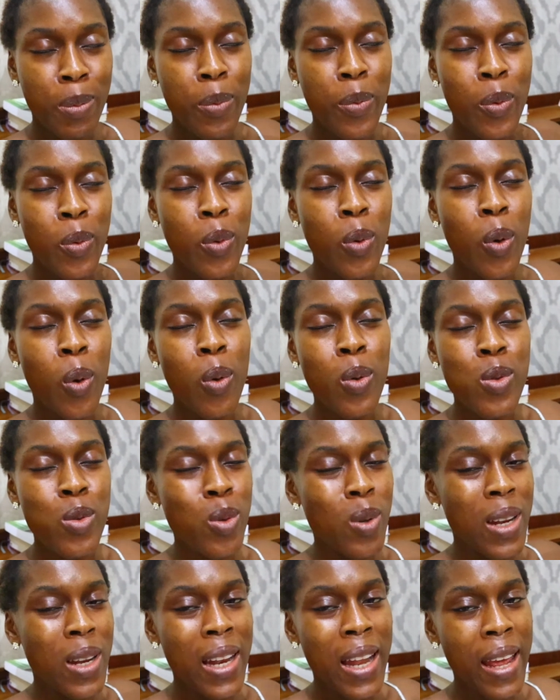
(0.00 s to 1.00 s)
people go
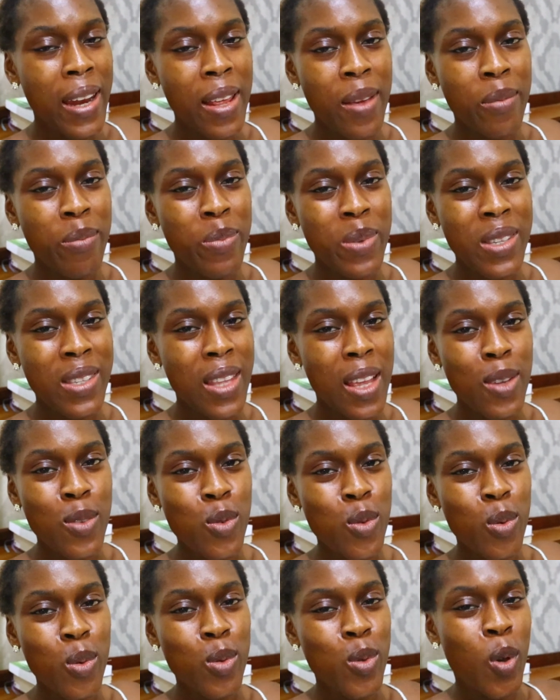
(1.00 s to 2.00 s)
to learn in business
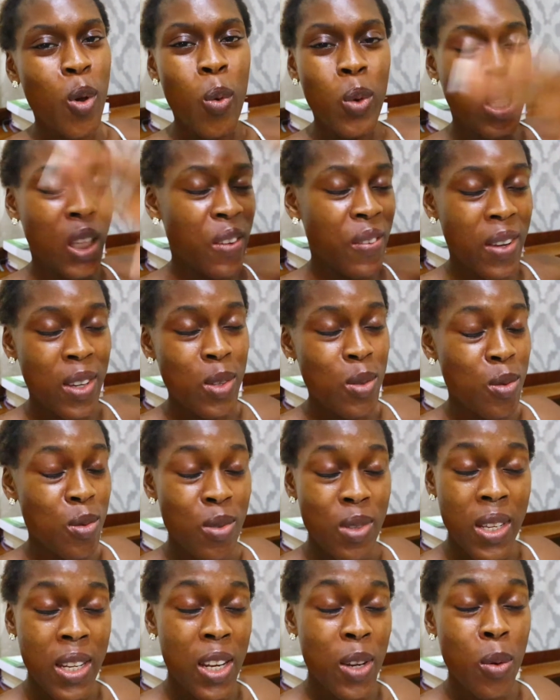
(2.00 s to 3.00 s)
schools or whatever
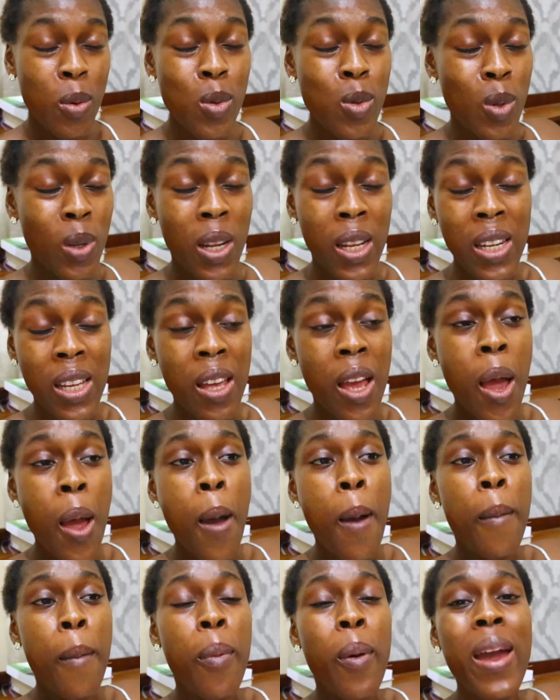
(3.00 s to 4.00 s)
schools that they go to learn in.
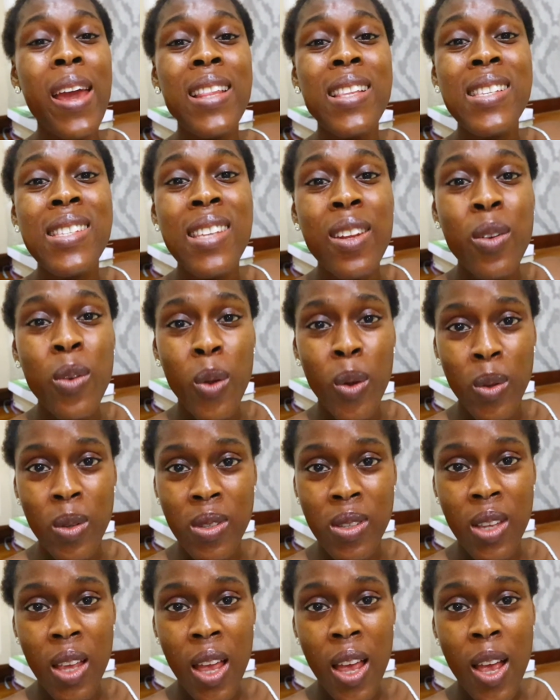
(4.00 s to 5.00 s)
But it's in
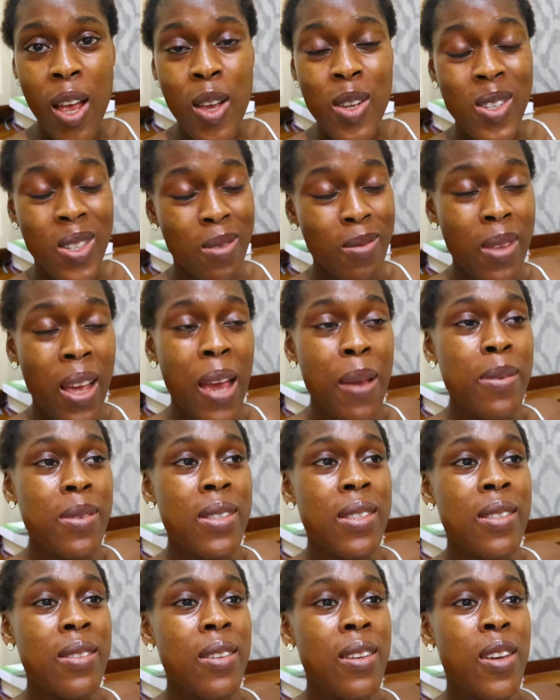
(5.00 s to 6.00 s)
us.
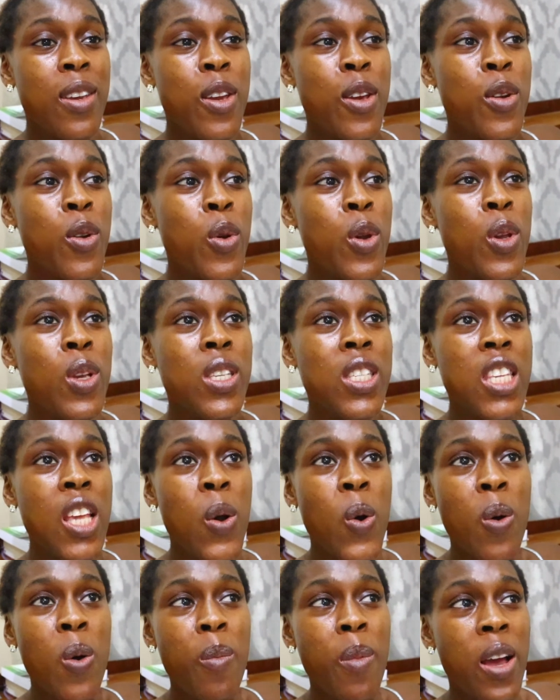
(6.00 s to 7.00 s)
Sometimes, you know, you
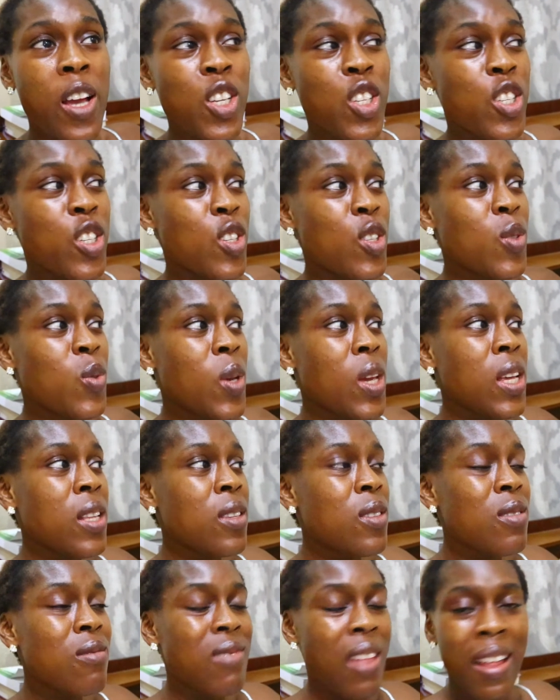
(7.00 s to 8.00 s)
see a woman, she's
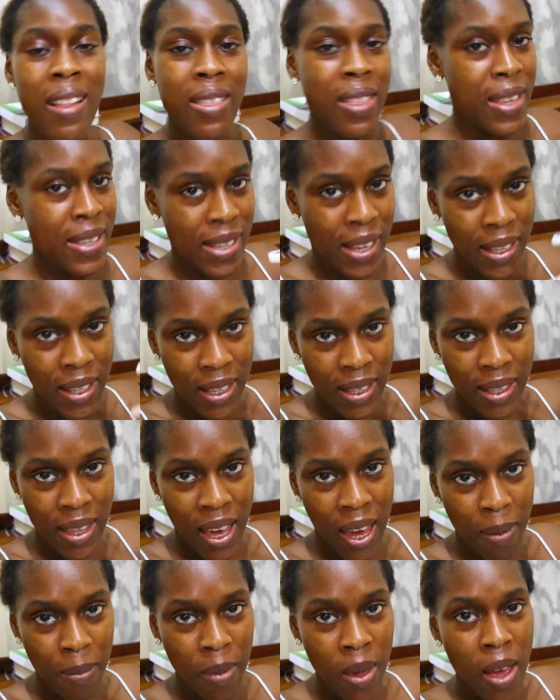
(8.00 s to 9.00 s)
doing 10 things at a
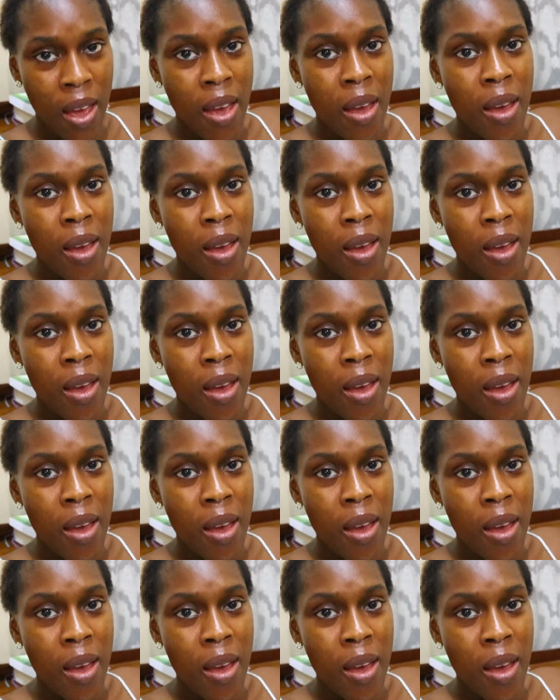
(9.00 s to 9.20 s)
time.